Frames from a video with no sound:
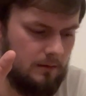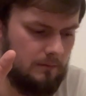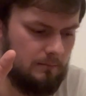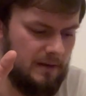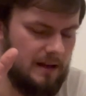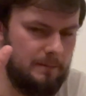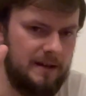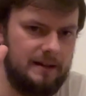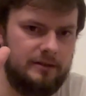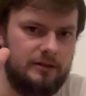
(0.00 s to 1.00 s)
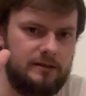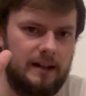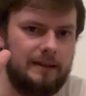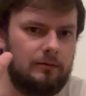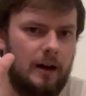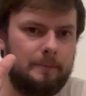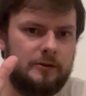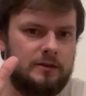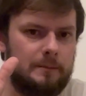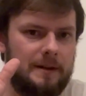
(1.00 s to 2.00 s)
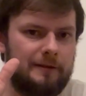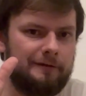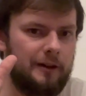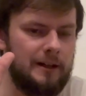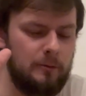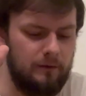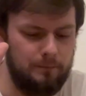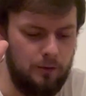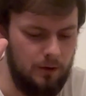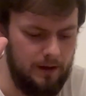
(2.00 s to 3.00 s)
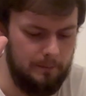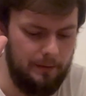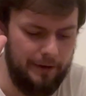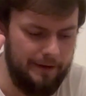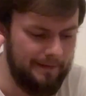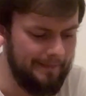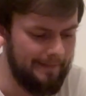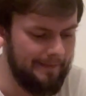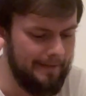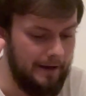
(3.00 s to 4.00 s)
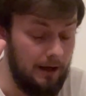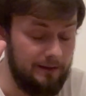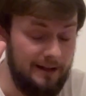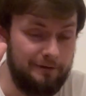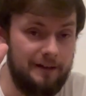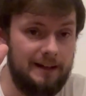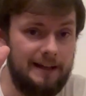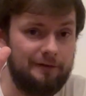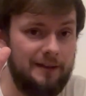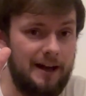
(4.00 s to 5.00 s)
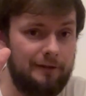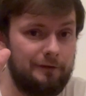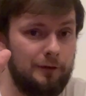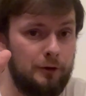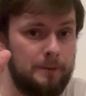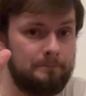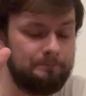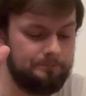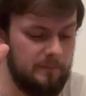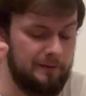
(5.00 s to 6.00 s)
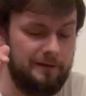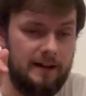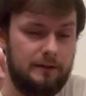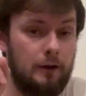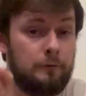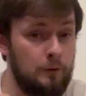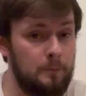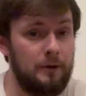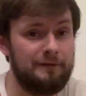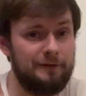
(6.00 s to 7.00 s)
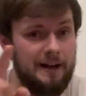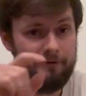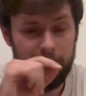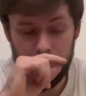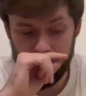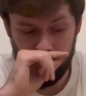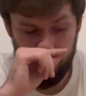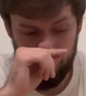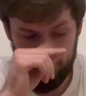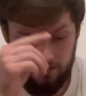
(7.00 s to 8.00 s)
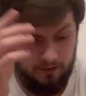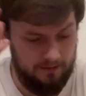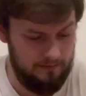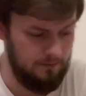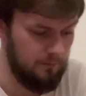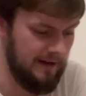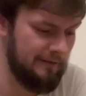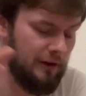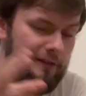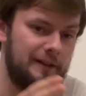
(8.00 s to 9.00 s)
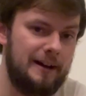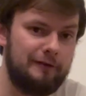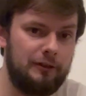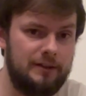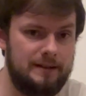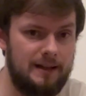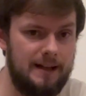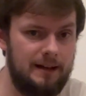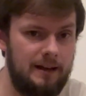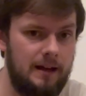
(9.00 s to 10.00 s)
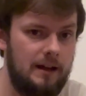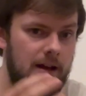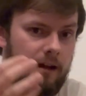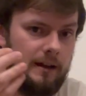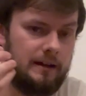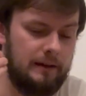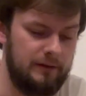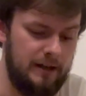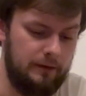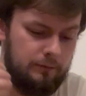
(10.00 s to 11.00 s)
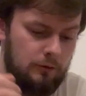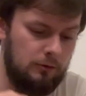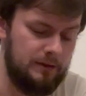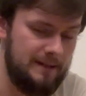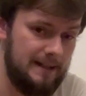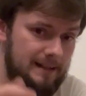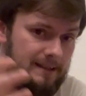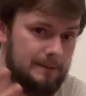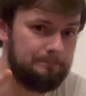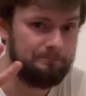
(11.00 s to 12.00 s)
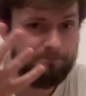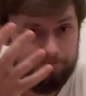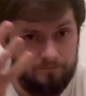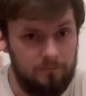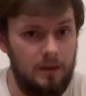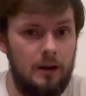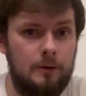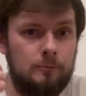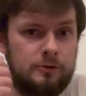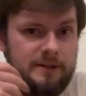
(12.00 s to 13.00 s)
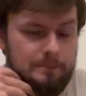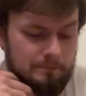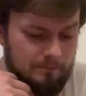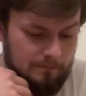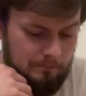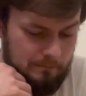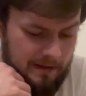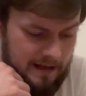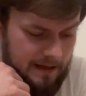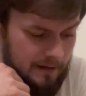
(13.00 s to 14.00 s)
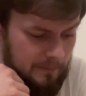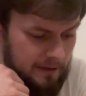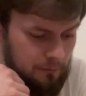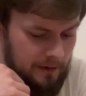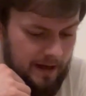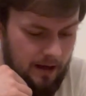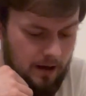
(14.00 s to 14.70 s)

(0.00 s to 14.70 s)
Maybe it's just I'm just a bit funny with porter, but I'd definitely give that a 4. In fact, a 4.5 overall, because we gave it a 5 on design, giving it a 4 on taste. We'll just meet in the middle there.